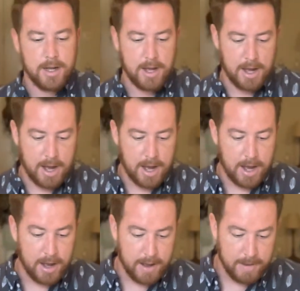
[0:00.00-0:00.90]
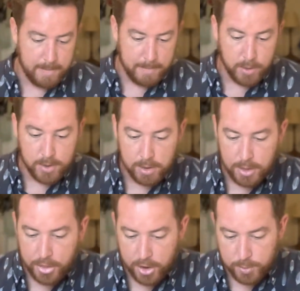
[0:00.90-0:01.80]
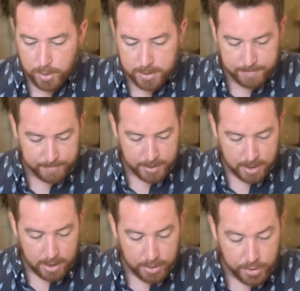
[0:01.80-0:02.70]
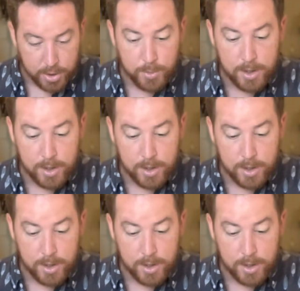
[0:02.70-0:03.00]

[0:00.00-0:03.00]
Moving on to the third one. Third